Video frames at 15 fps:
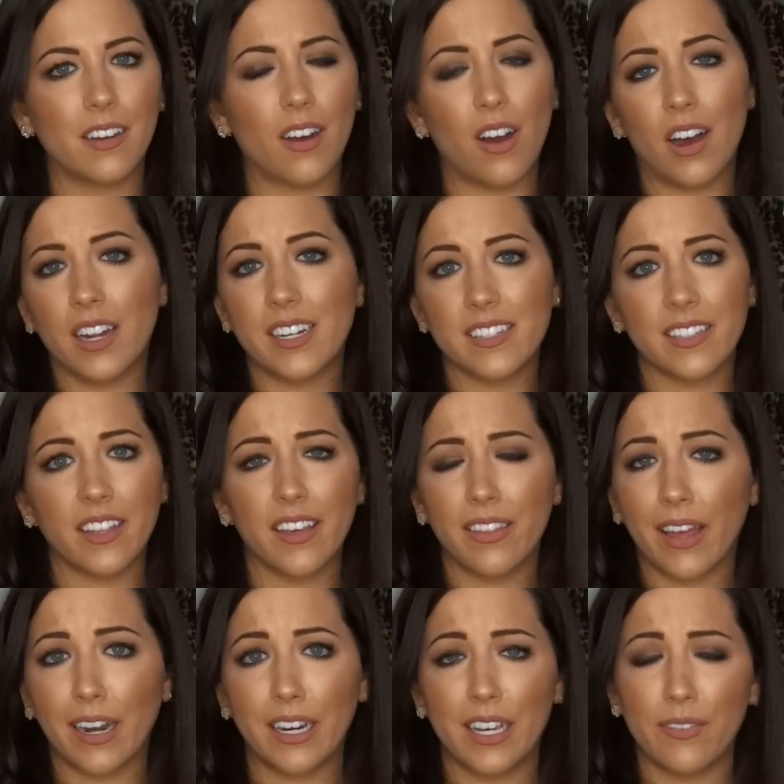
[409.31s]
honestly,
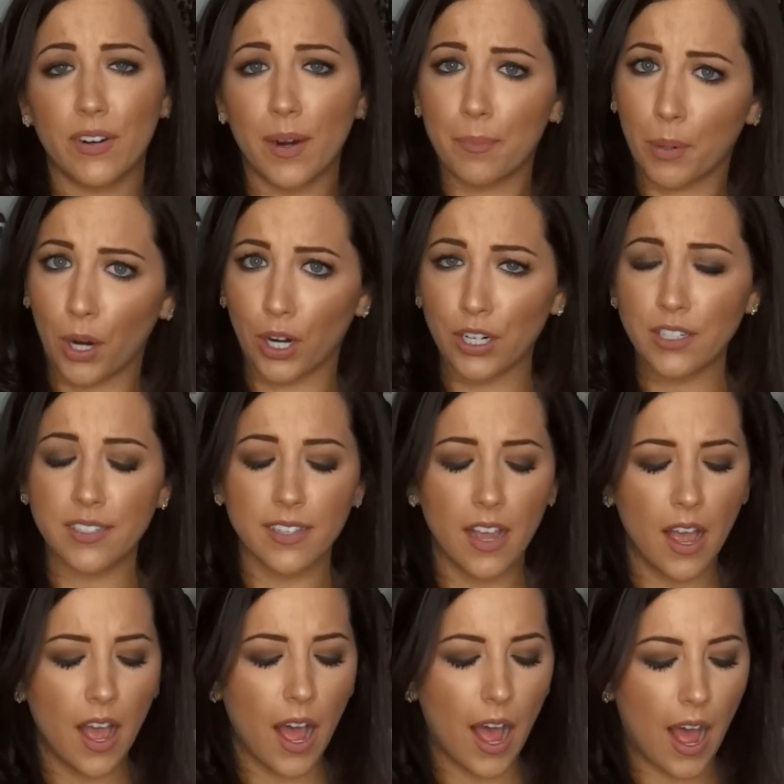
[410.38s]
than even a purse.
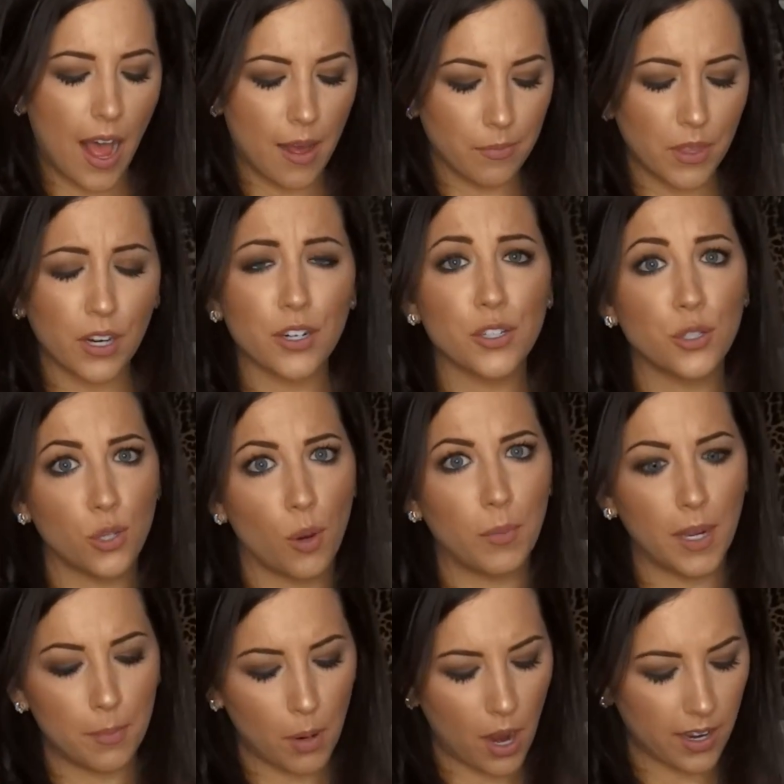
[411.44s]
There are so
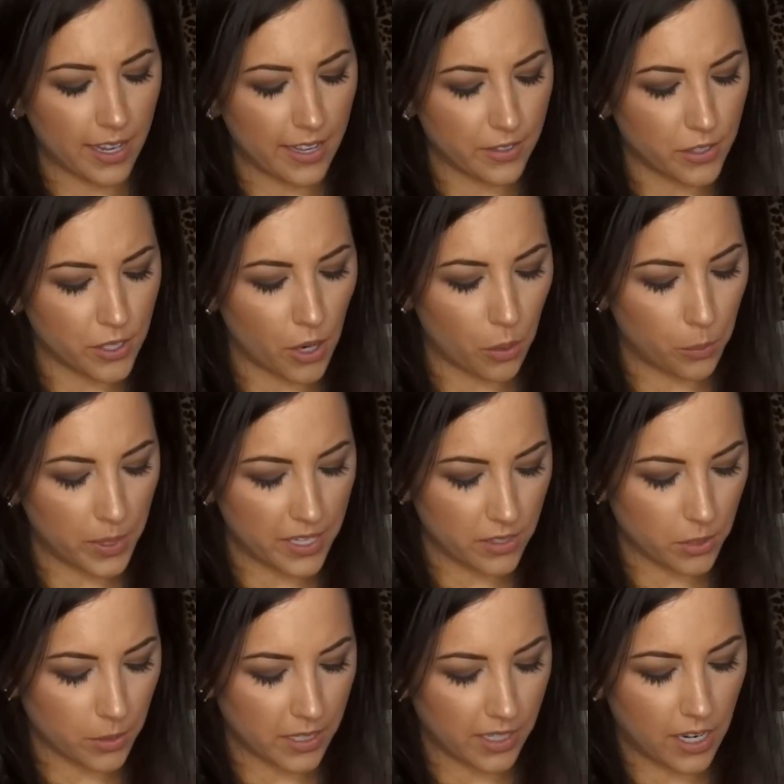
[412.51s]
many pockets, so we
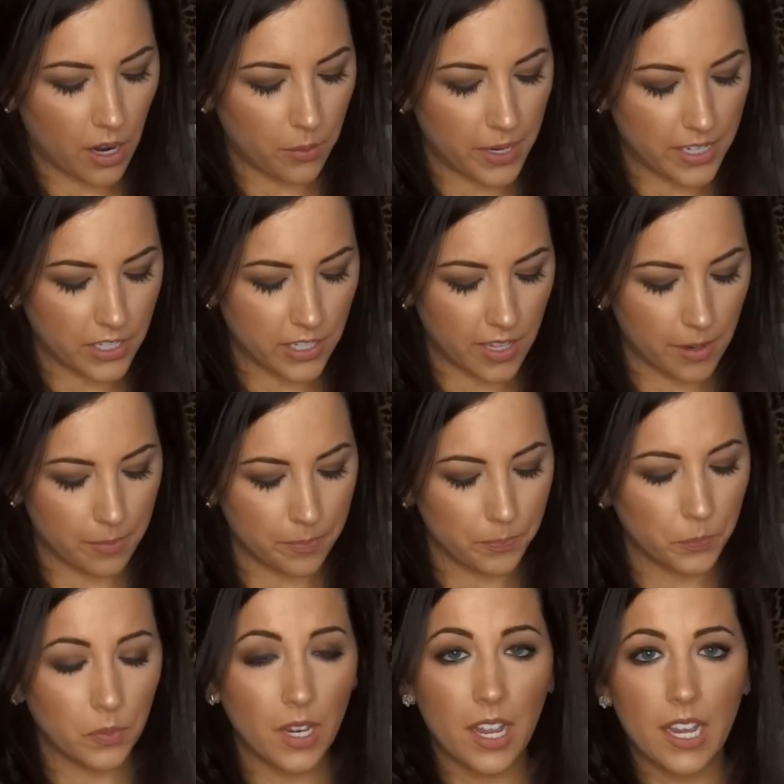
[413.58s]
can sort of go into them.
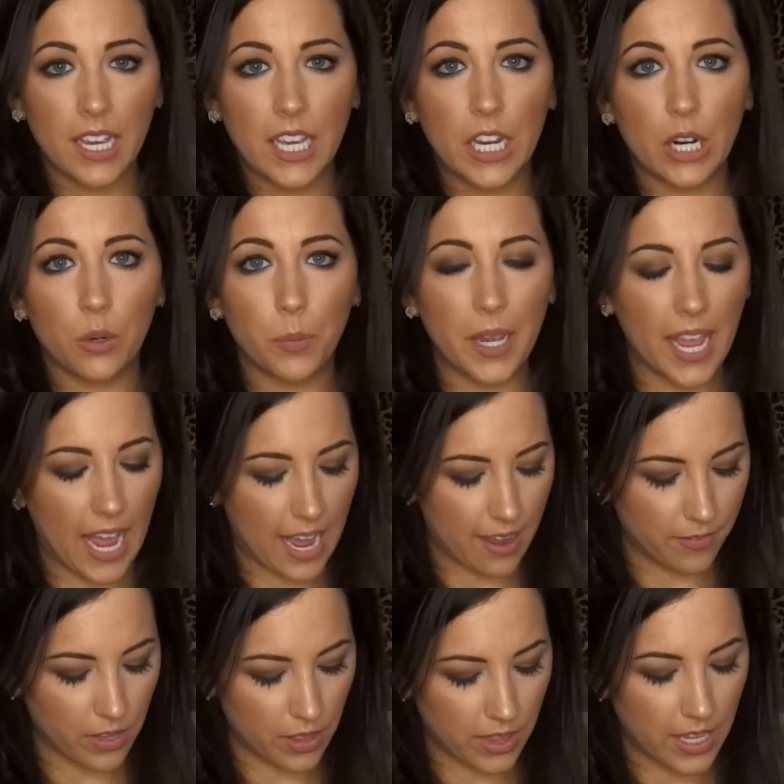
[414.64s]
Here we
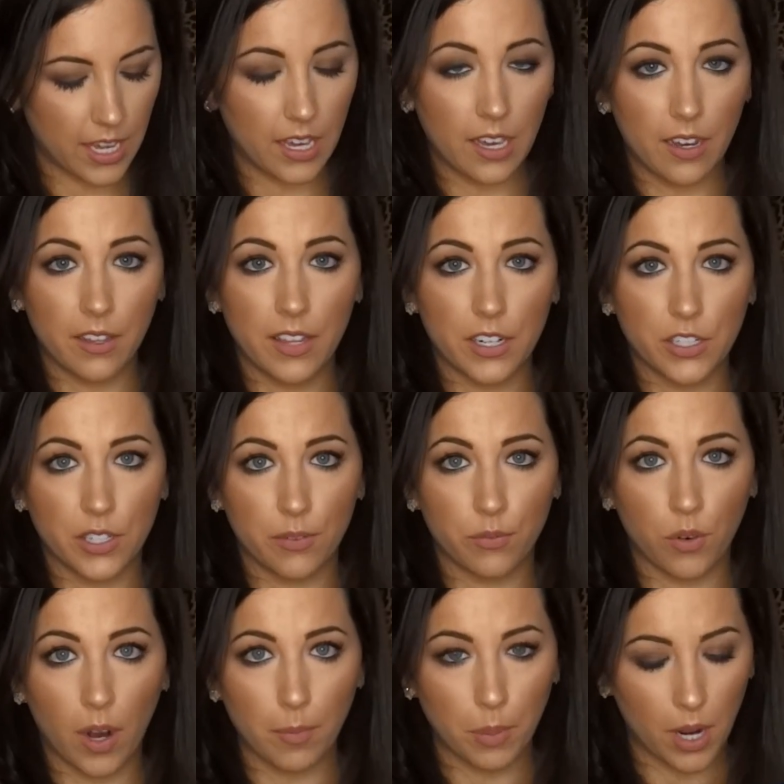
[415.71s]
have there's a
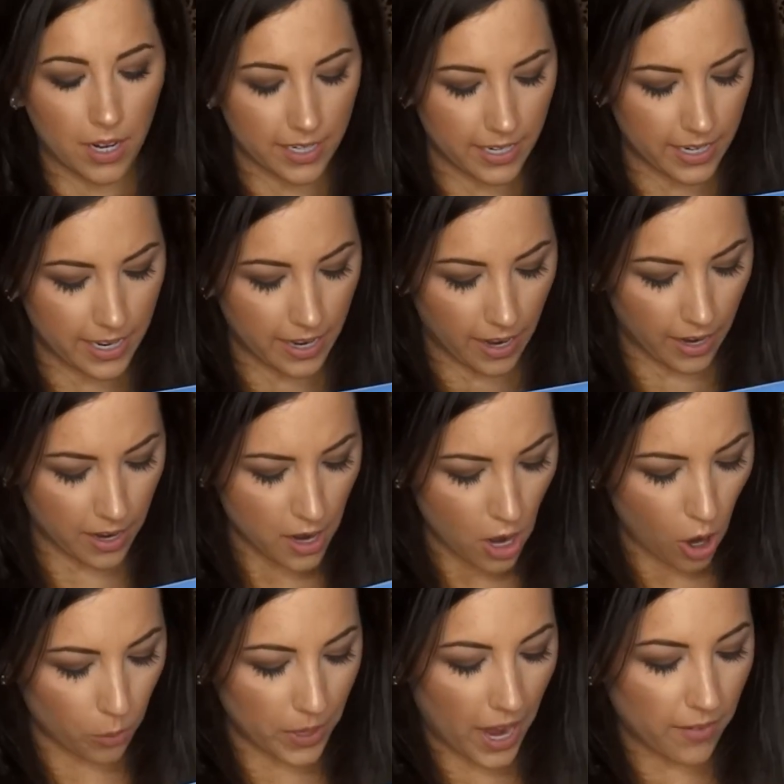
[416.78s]
front pocket here.
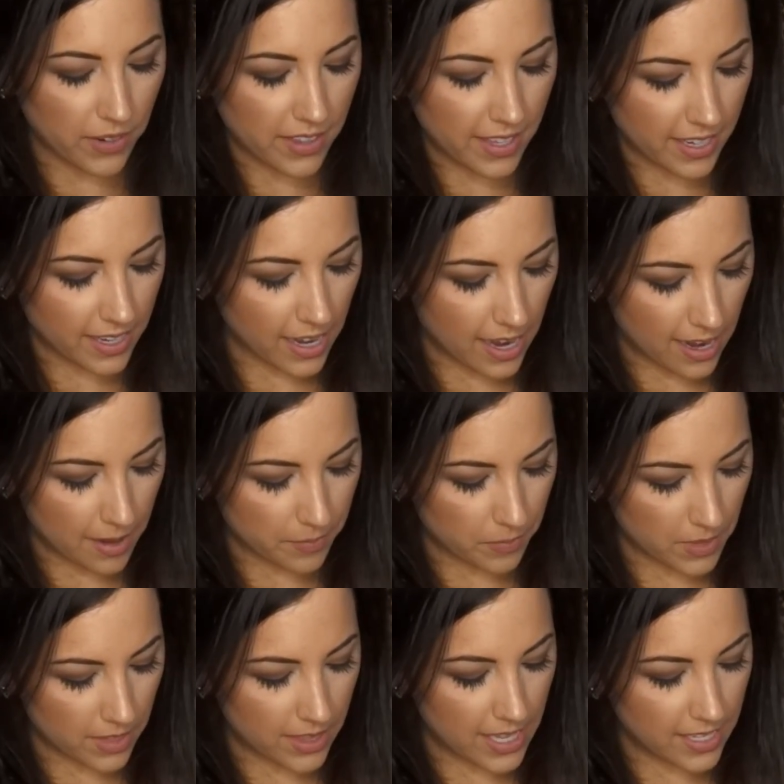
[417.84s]
Oh, and everything,
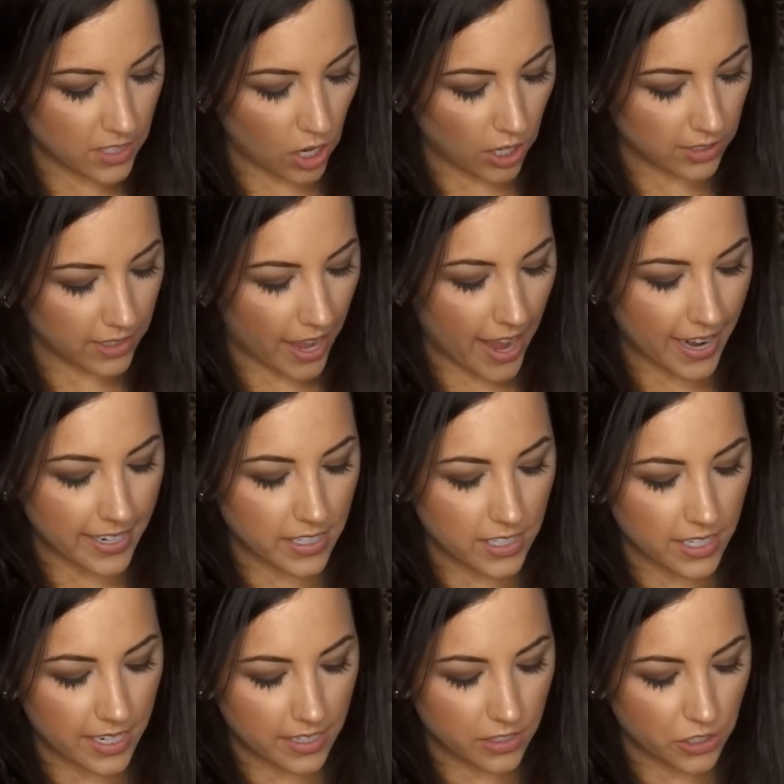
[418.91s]
these are
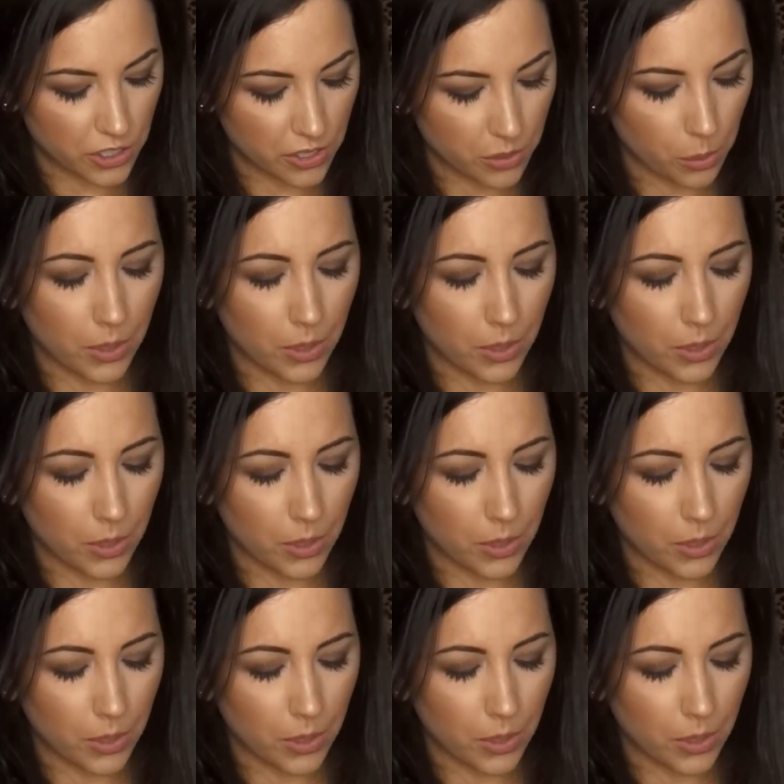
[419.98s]
lined in just